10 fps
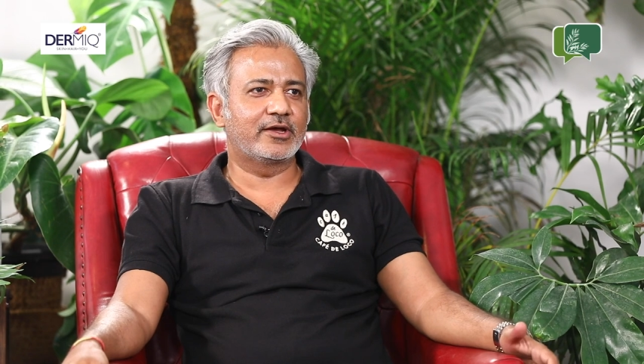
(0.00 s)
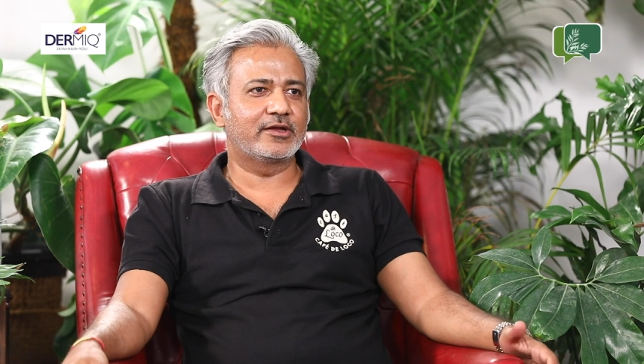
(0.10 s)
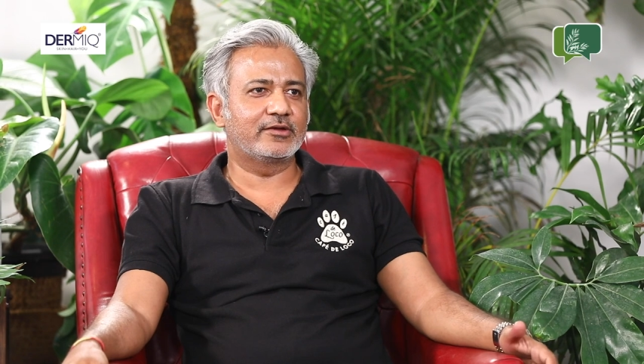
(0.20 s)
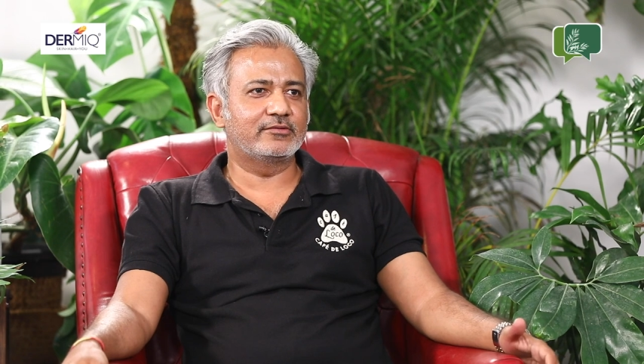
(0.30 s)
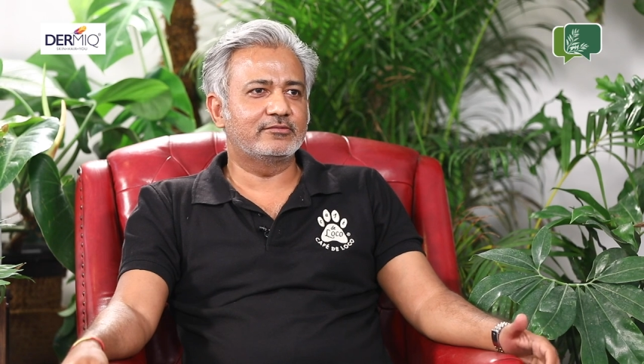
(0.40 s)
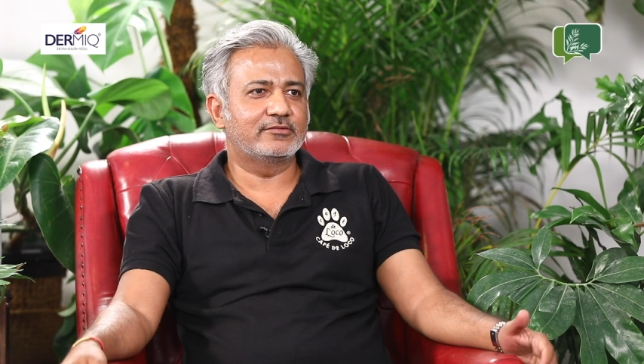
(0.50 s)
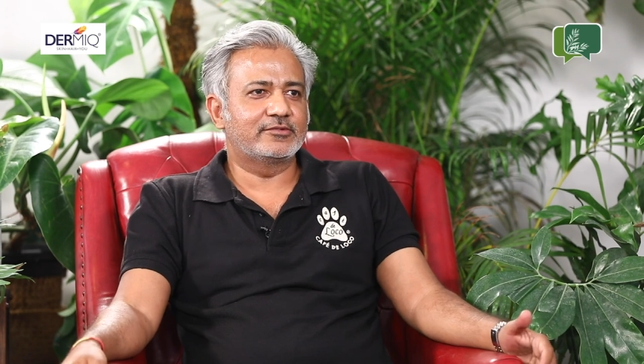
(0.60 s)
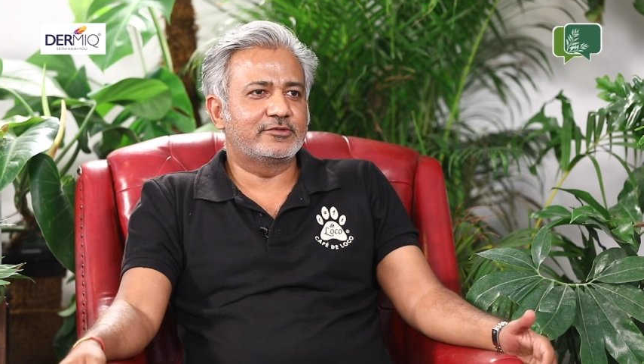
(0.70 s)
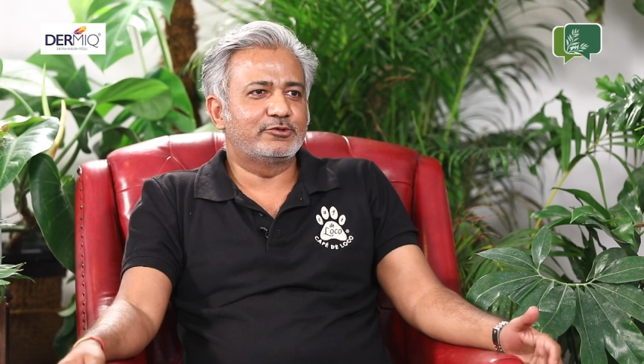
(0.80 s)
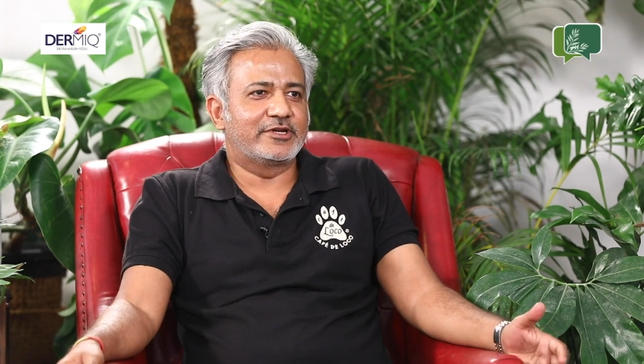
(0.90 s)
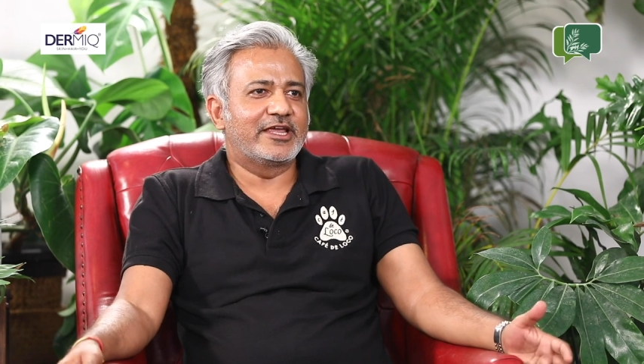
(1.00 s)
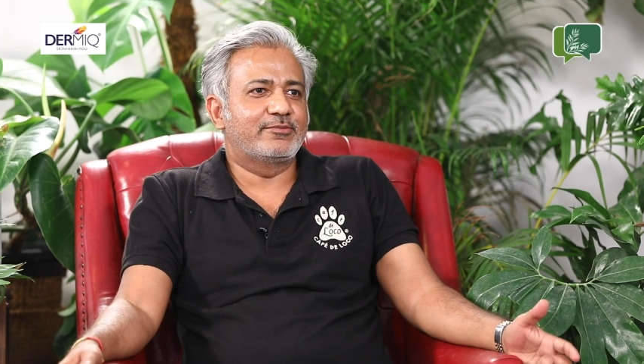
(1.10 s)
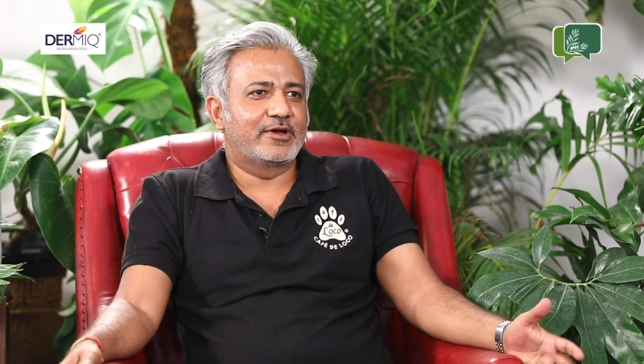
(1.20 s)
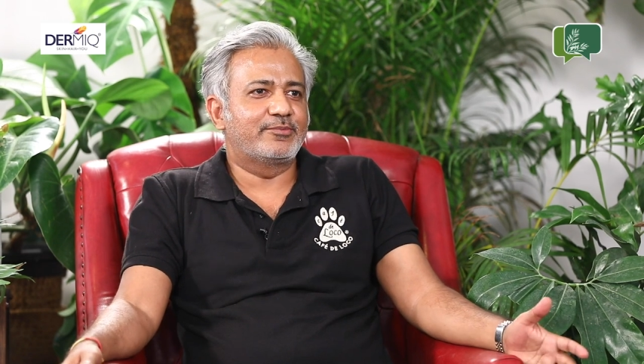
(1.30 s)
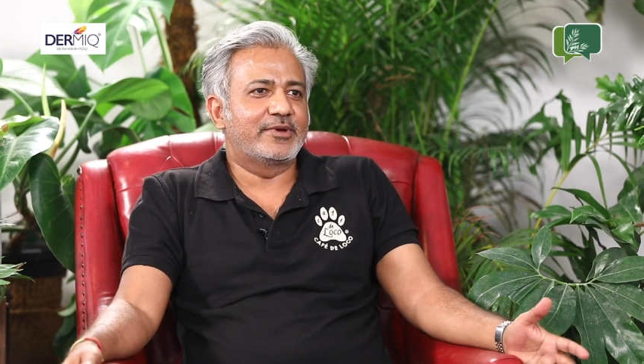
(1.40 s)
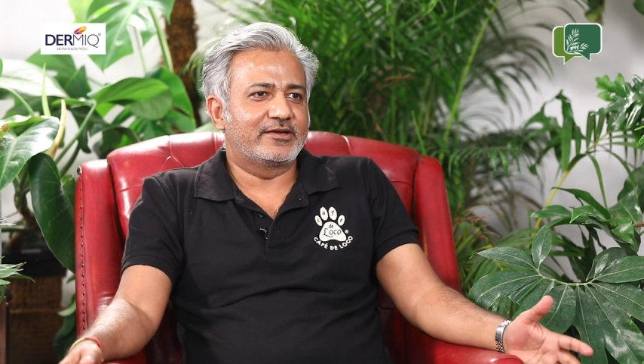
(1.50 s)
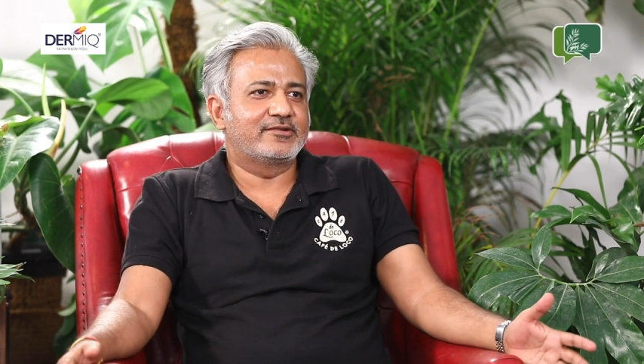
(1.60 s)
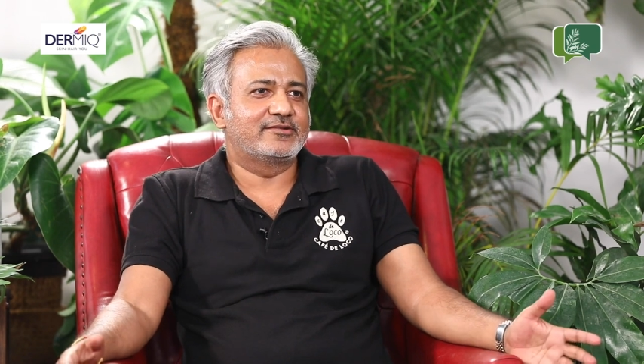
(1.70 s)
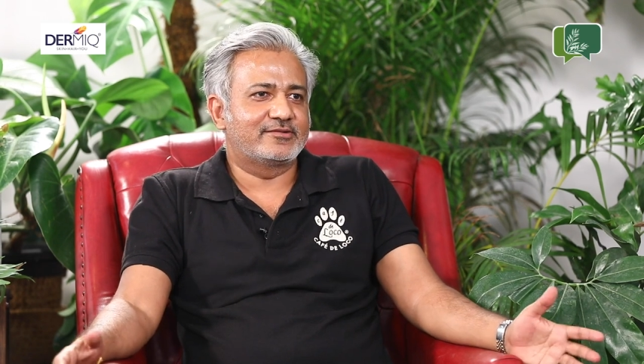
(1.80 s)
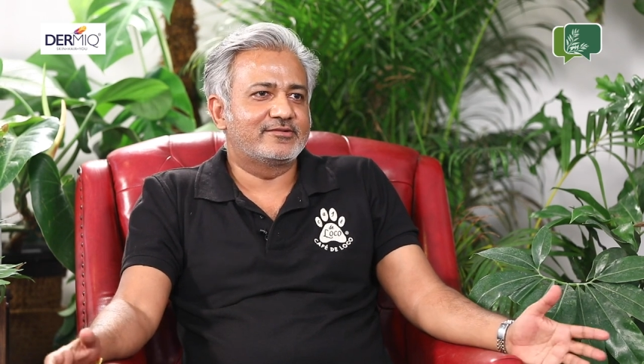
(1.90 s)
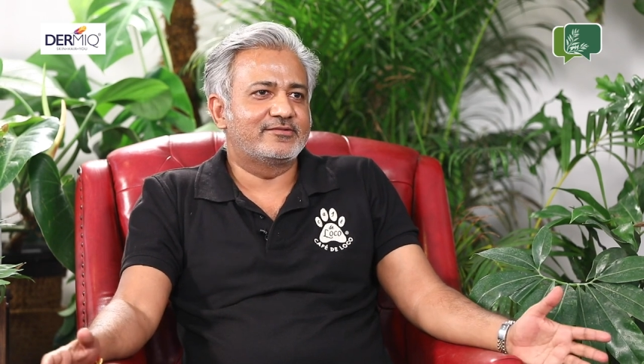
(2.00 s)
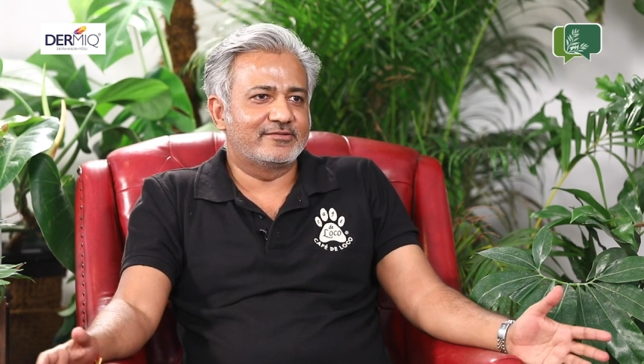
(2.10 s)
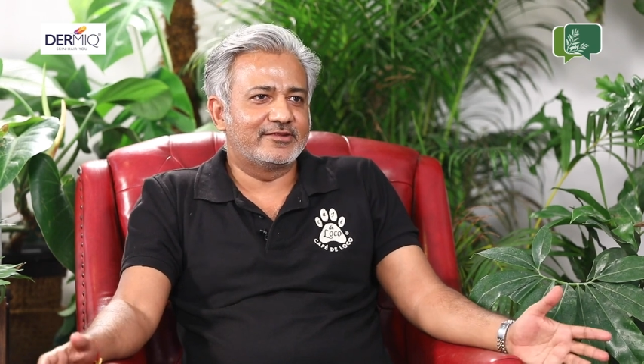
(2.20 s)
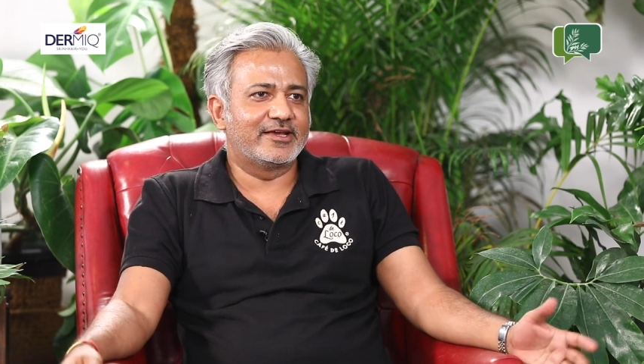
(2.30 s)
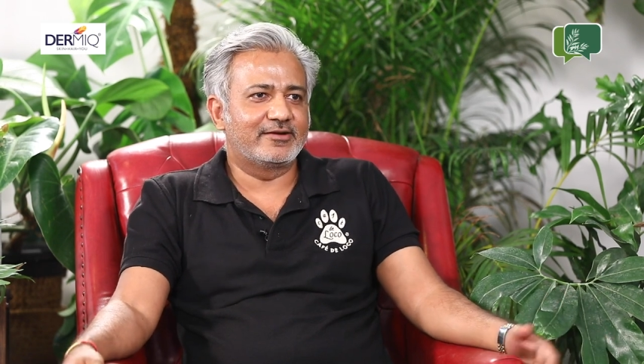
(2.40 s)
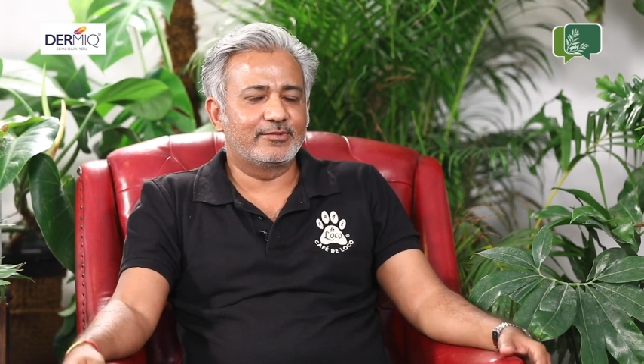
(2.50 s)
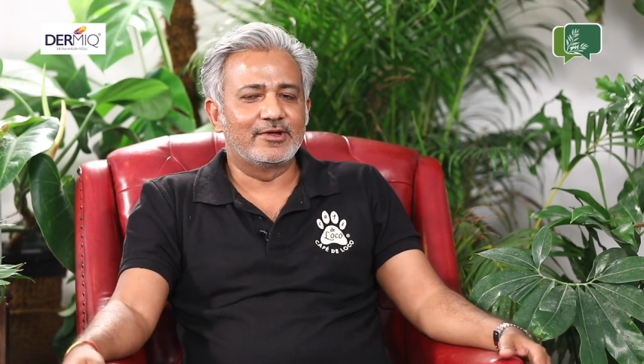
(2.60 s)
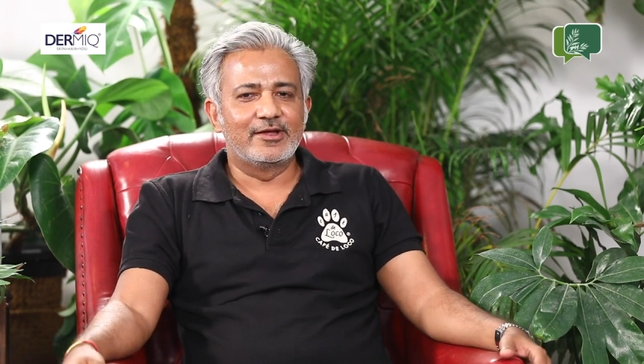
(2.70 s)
to take my pet. Okay.